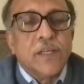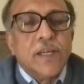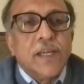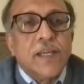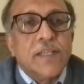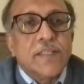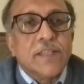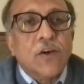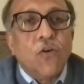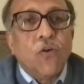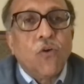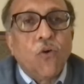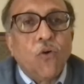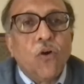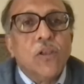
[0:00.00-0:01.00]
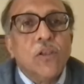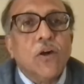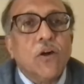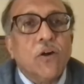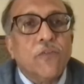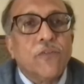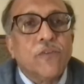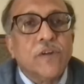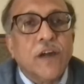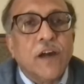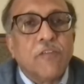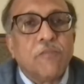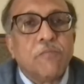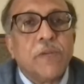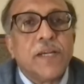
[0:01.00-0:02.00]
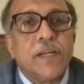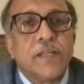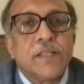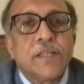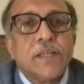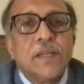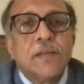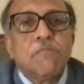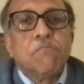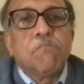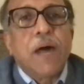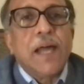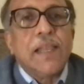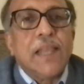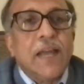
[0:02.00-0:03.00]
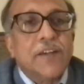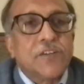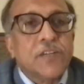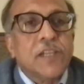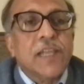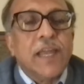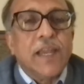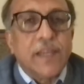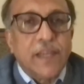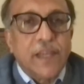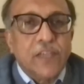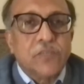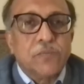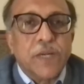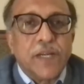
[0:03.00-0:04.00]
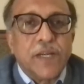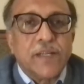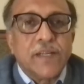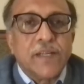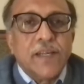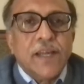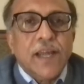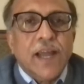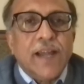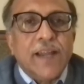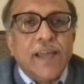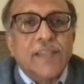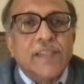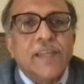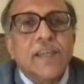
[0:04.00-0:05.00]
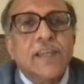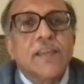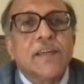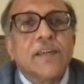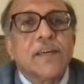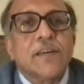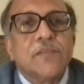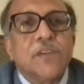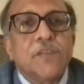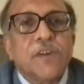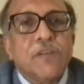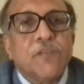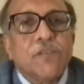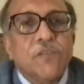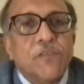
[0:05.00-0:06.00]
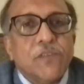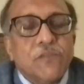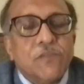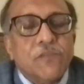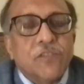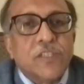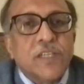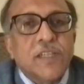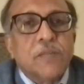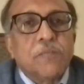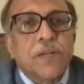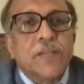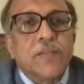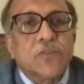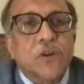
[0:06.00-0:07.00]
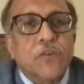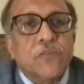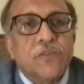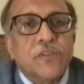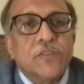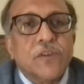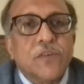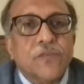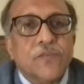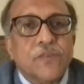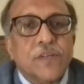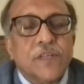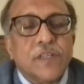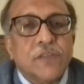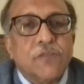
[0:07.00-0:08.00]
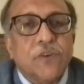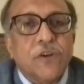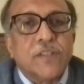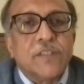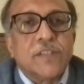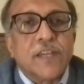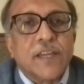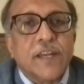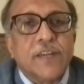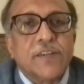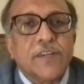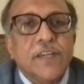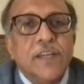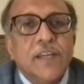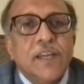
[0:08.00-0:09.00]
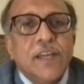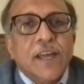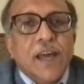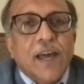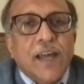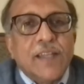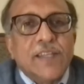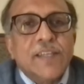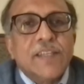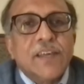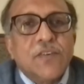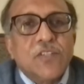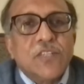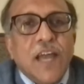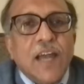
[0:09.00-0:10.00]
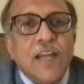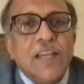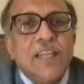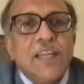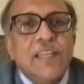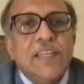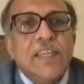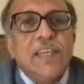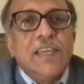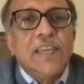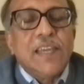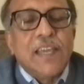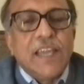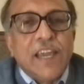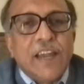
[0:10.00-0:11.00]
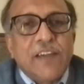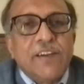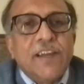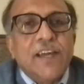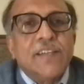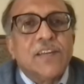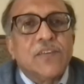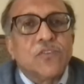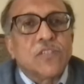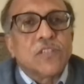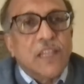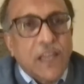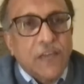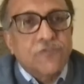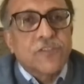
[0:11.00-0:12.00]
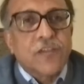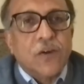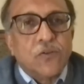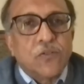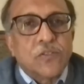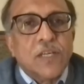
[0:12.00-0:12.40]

is a whole of government bilateral engagement. And I think we were watching the press conference of the Foreign Secretary. I think there was hardly any area that was left out.